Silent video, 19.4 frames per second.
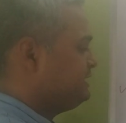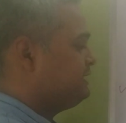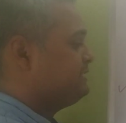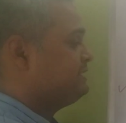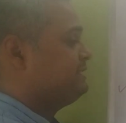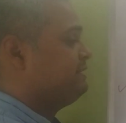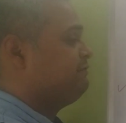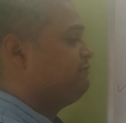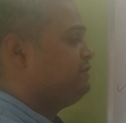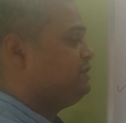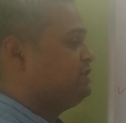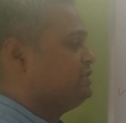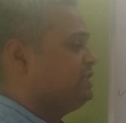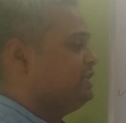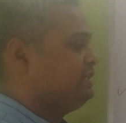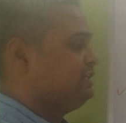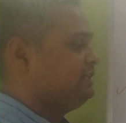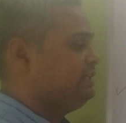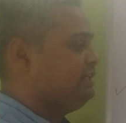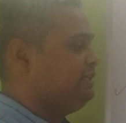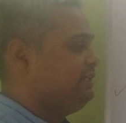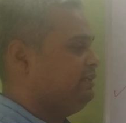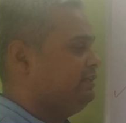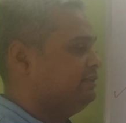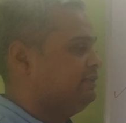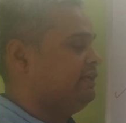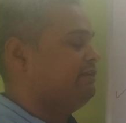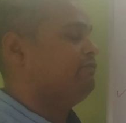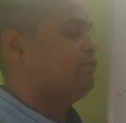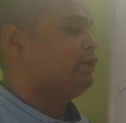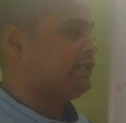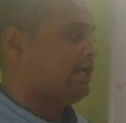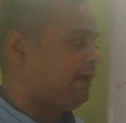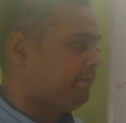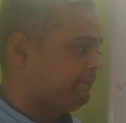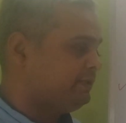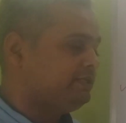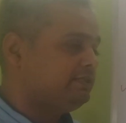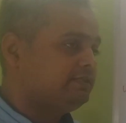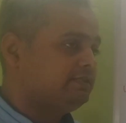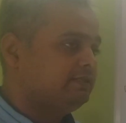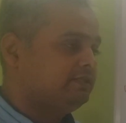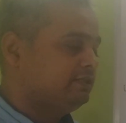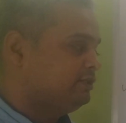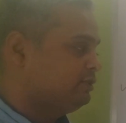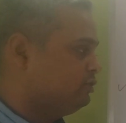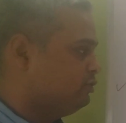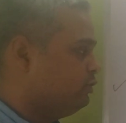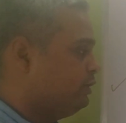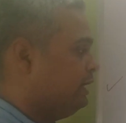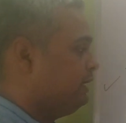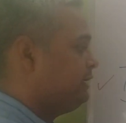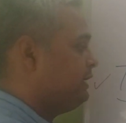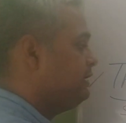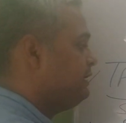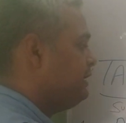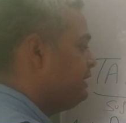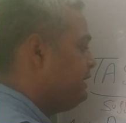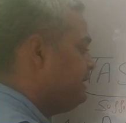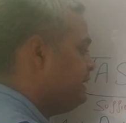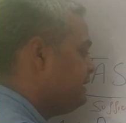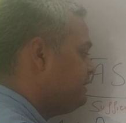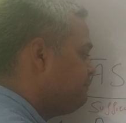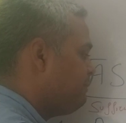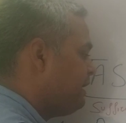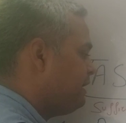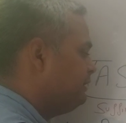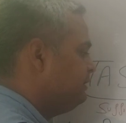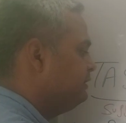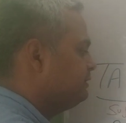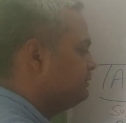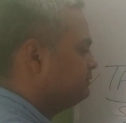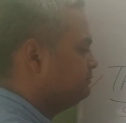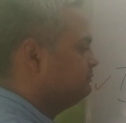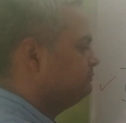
it sufficiently, then what happens? You get an 8 bander.